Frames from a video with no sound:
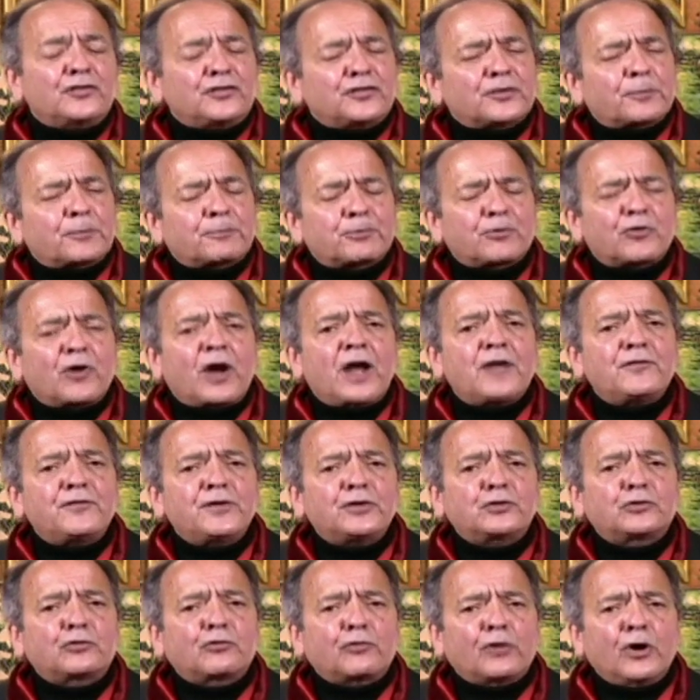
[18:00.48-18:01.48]
This is a
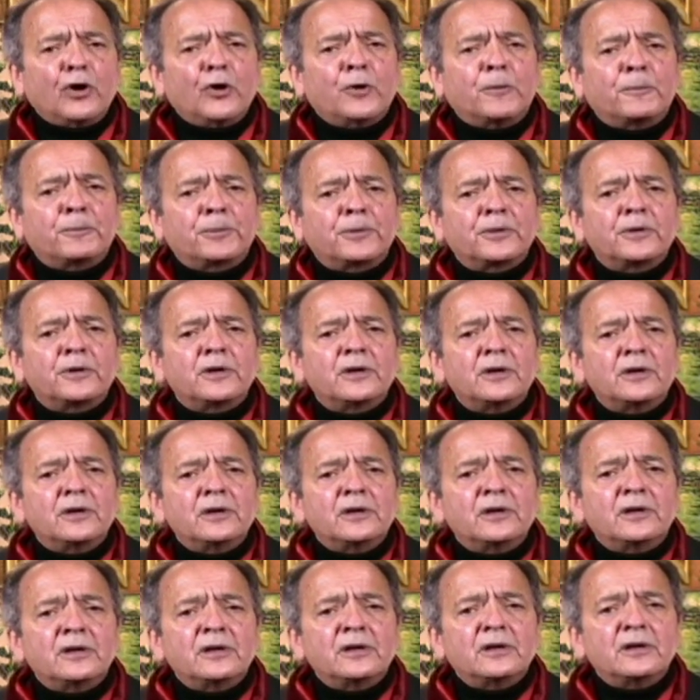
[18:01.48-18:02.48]
private group.
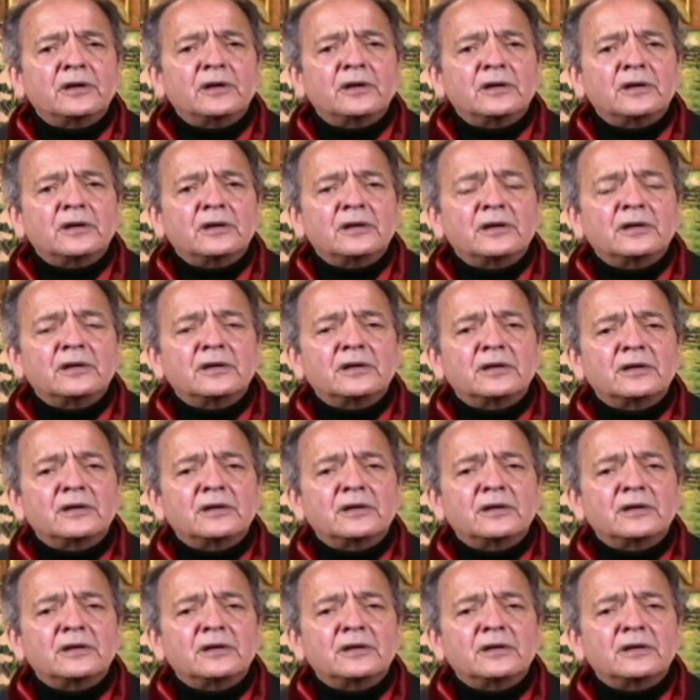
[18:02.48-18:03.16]
Now,